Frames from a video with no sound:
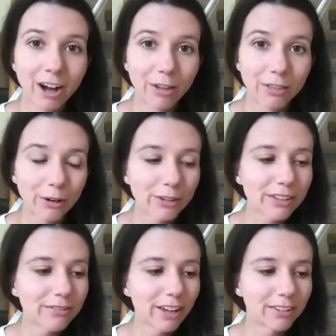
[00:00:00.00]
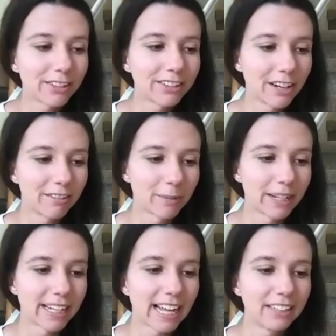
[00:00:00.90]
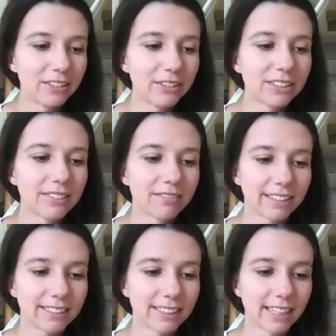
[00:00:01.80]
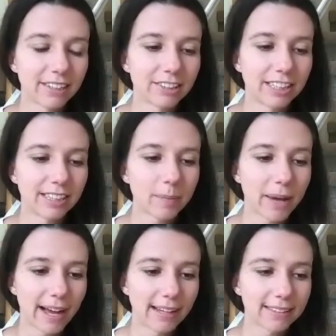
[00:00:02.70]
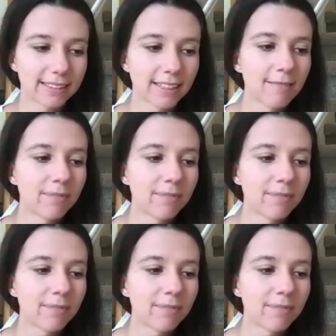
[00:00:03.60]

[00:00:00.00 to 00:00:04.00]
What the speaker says: Although the federal government had used investigators in the past,